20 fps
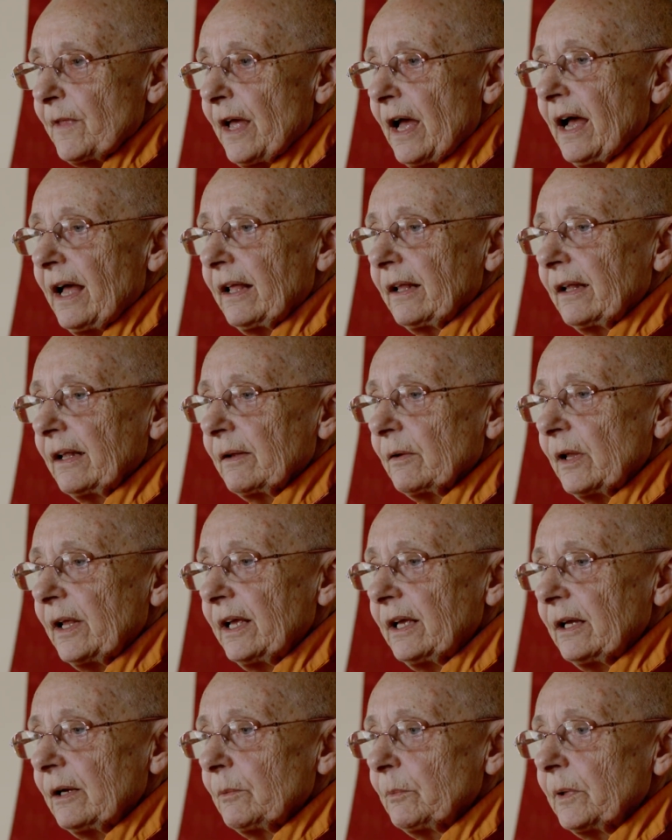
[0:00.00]
And
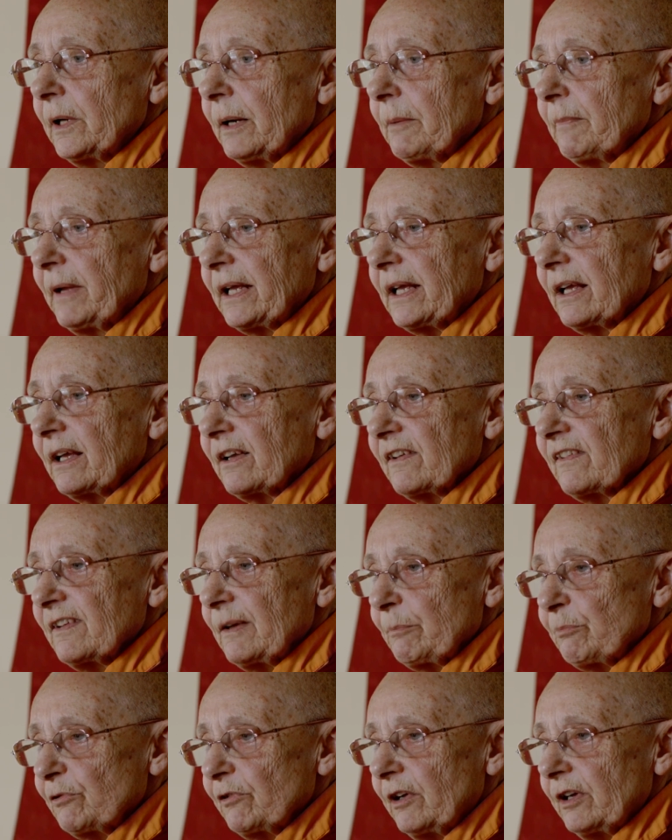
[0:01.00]
here we are making a
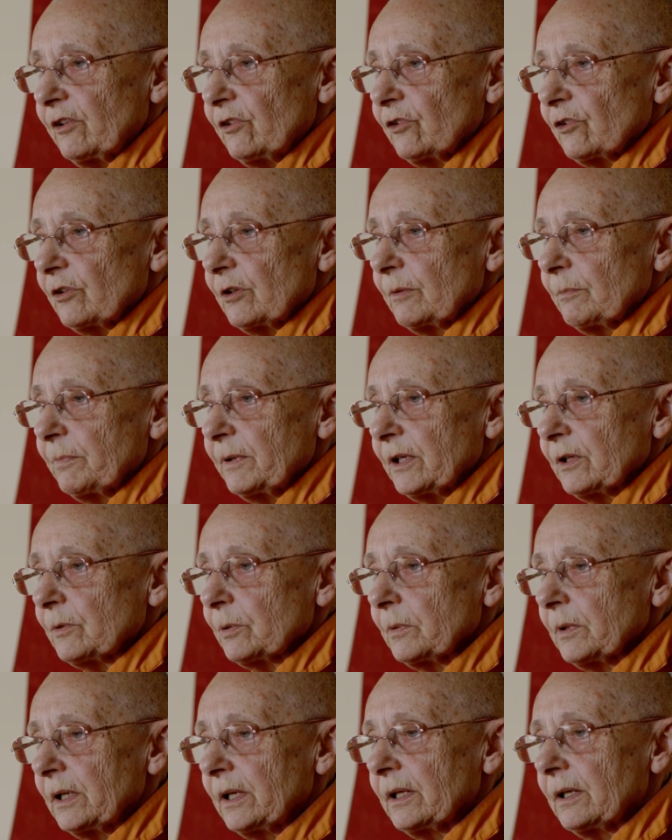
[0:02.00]
separation
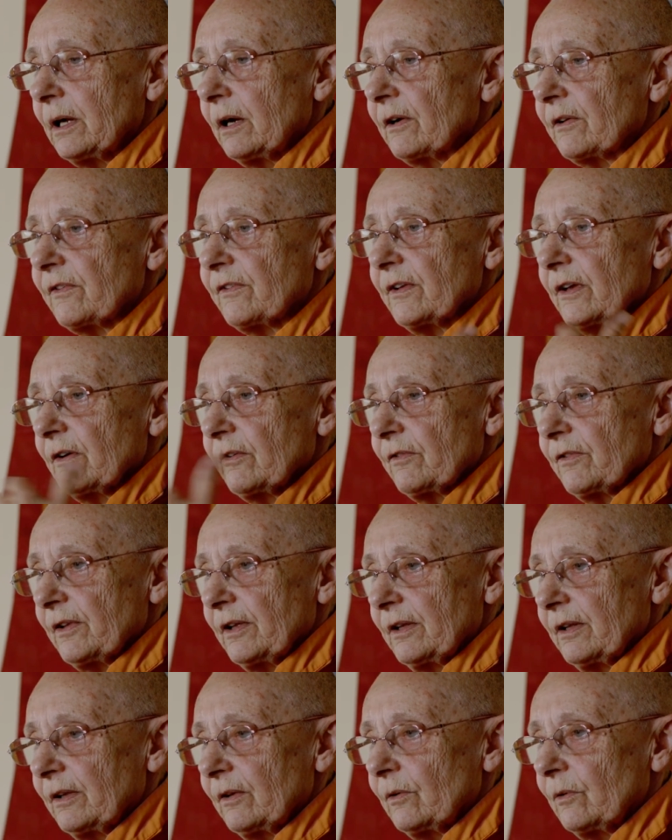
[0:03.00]
between ourselves
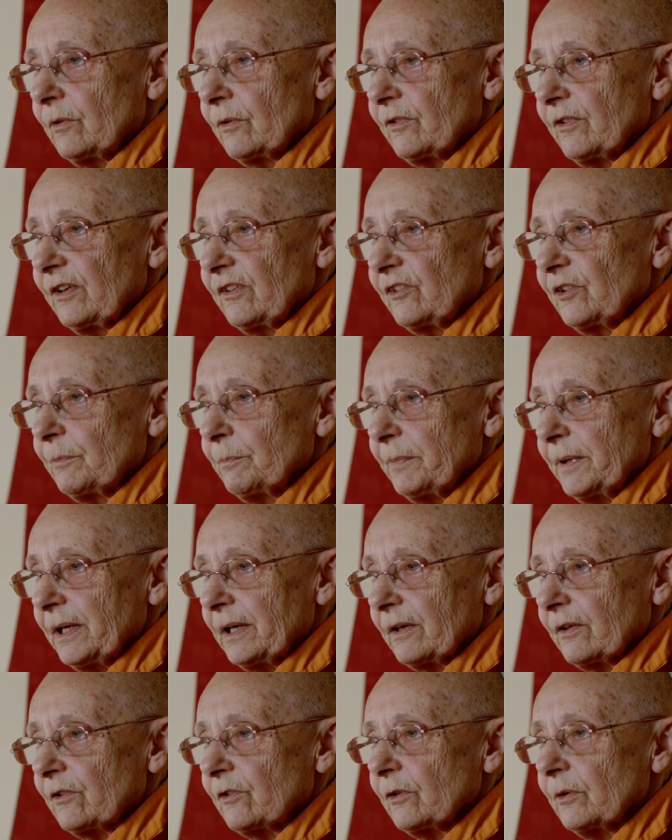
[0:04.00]
and all sentient
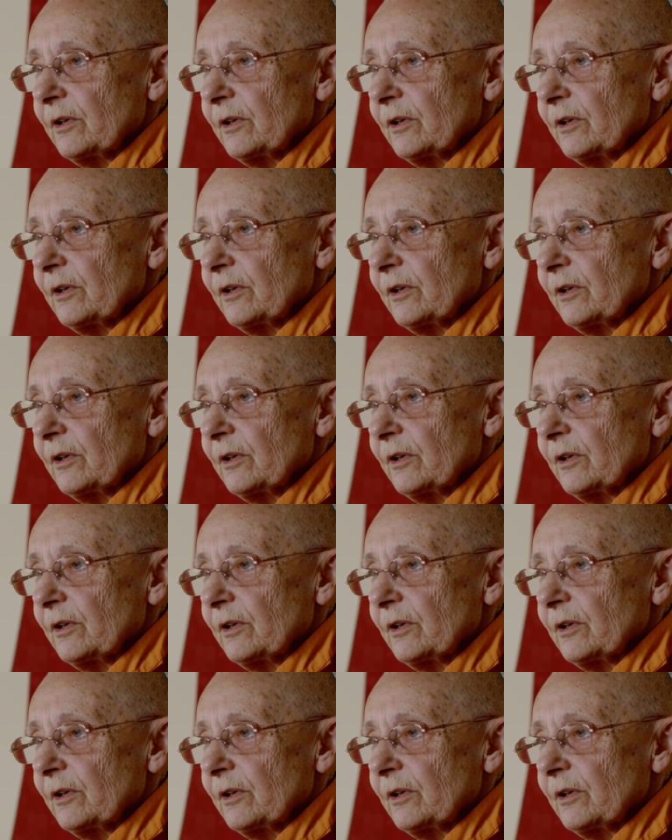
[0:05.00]
beings.